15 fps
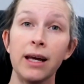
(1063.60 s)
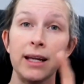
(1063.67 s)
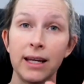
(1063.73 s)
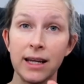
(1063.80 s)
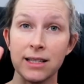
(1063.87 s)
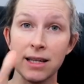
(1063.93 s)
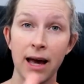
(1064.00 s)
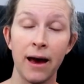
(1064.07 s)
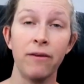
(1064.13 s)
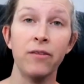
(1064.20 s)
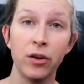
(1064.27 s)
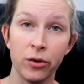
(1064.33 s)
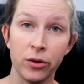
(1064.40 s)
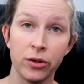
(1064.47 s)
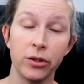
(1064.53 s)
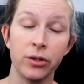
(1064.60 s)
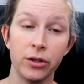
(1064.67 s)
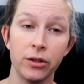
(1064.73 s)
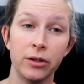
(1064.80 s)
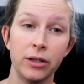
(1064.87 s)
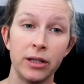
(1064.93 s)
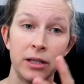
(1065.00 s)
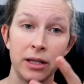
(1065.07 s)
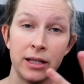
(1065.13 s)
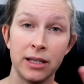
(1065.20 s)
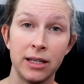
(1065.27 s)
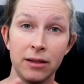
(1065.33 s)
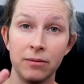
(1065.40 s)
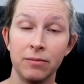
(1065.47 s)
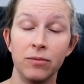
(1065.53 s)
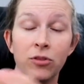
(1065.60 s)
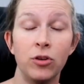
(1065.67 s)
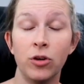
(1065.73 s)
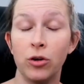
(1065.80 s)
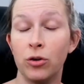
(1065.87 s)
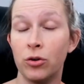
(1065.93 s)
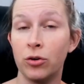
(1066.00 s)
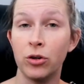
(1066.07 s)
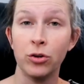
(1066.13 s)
it gets heavier. Your